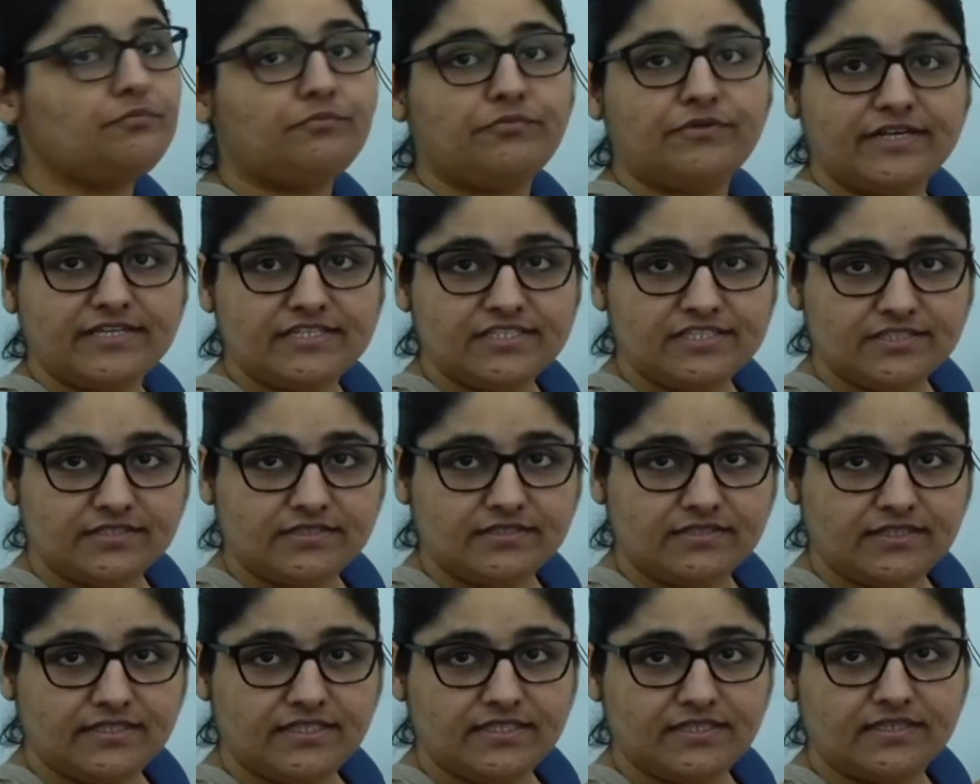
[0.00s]
pressure
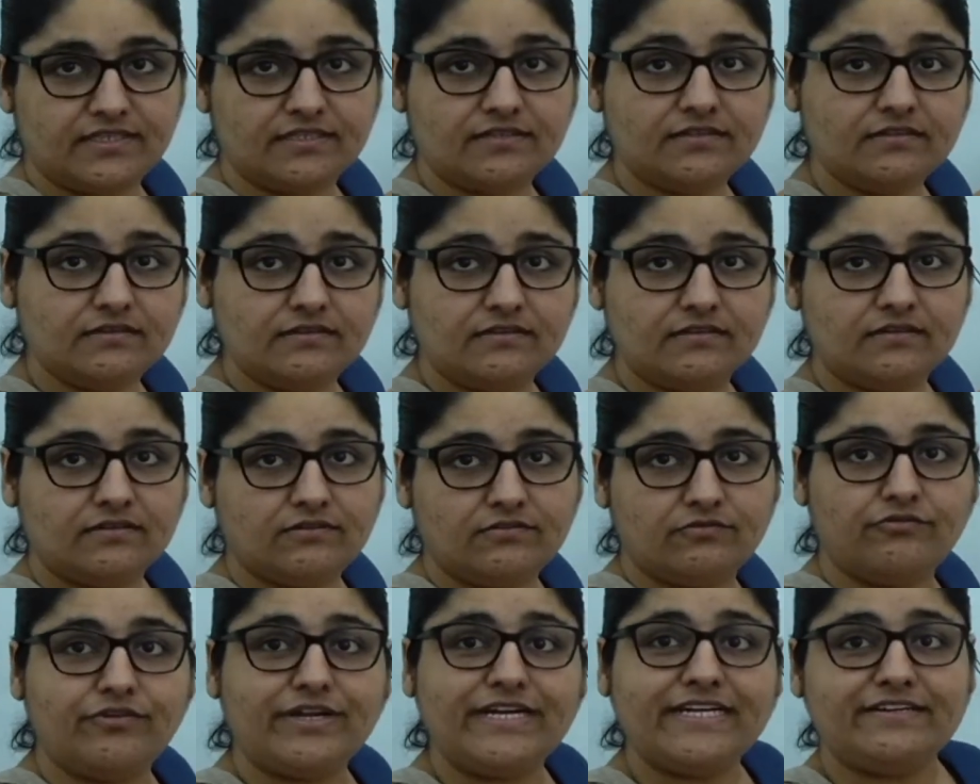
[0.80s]
in the
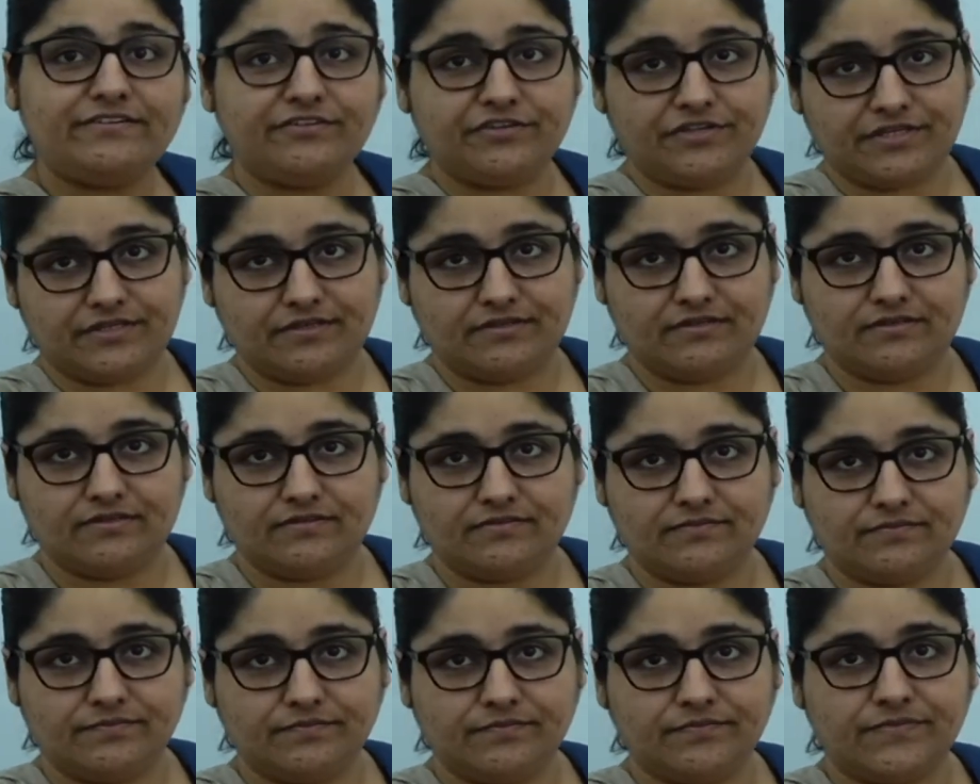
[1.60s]
ventricle.
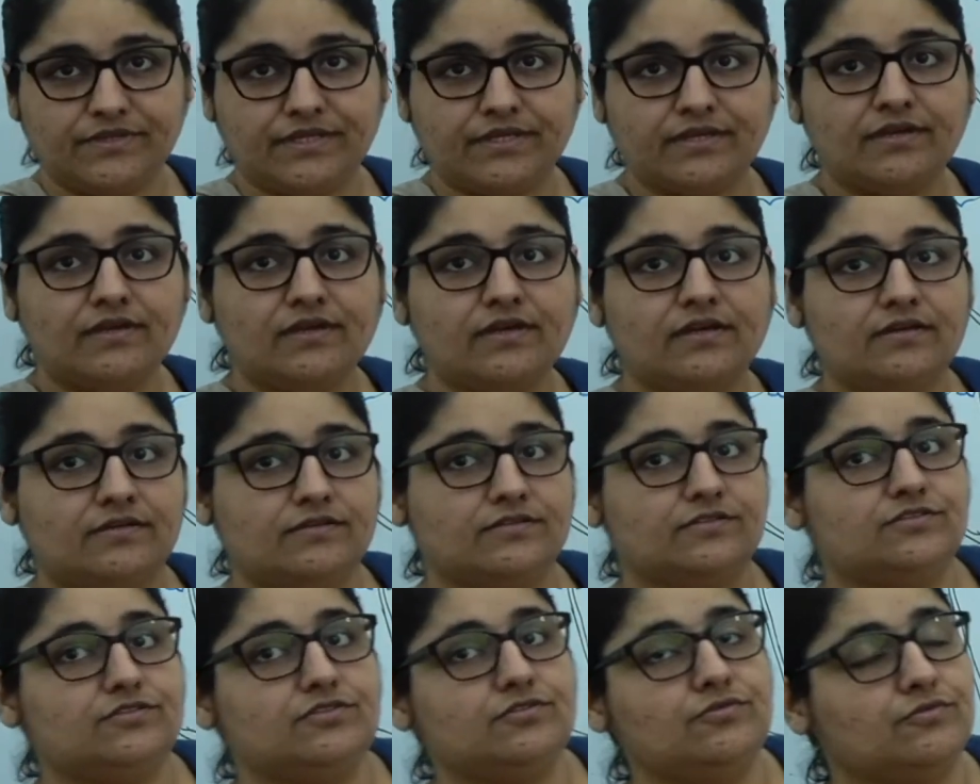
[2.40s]

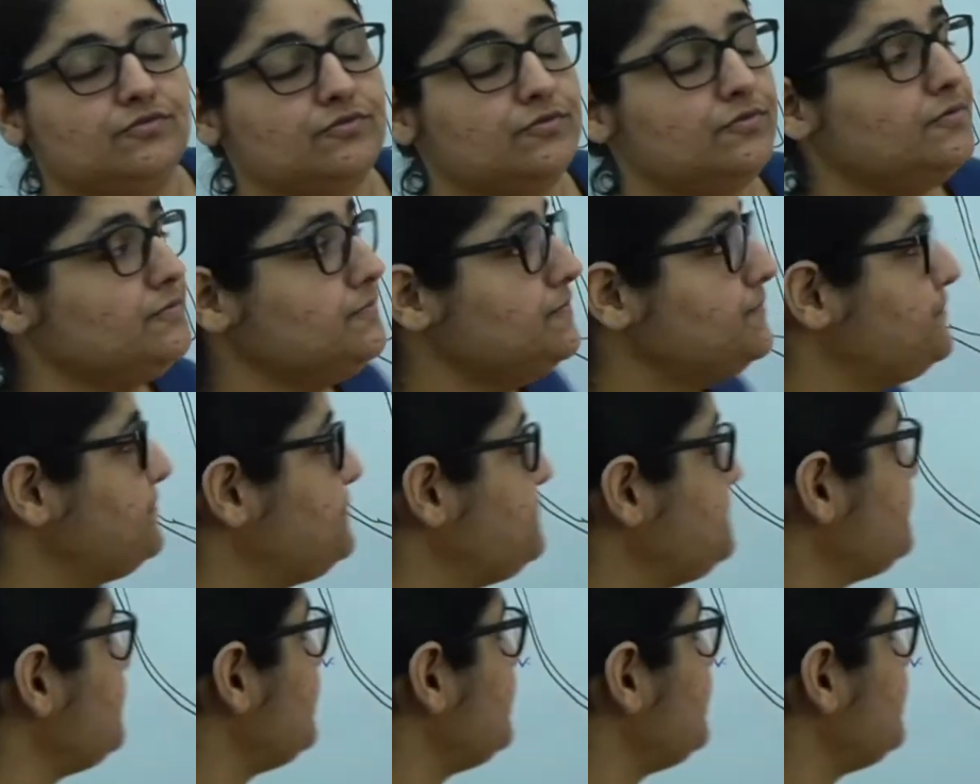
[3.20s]
So,